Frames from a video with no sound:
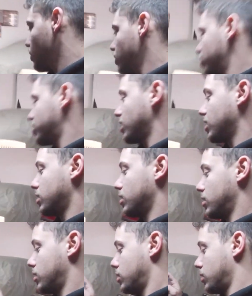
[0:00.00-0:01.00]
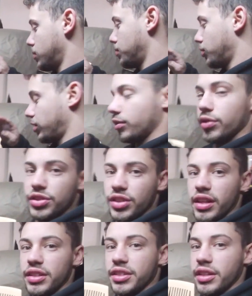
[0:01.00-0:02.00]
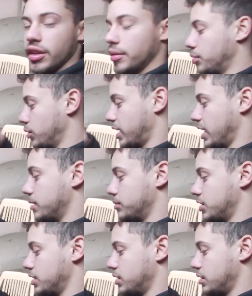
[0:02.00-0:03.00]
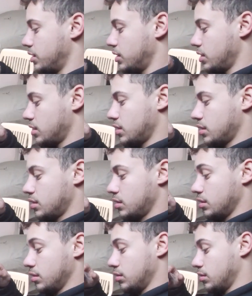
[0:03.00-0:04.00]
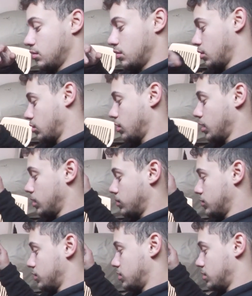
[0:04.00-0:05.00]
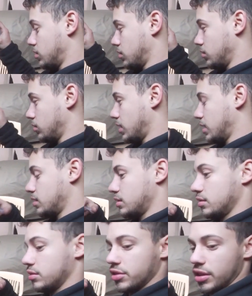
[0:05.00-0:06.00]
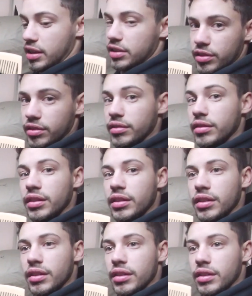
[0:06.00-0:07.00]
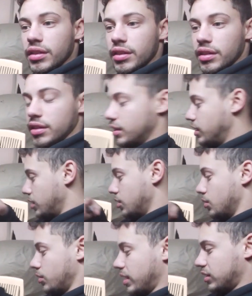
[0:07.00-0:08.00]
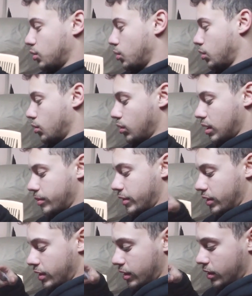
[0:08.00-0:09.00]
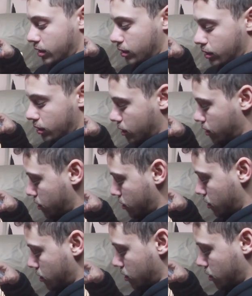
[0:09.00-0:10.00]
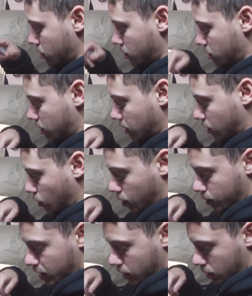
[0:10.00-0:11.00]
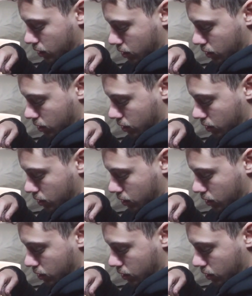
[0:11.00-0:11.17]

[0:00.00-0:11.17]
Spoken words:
we're going to start putting the rest of the head together, put cams in, rocker arms and all that jazz, and all that, talk it all up, and then set timing,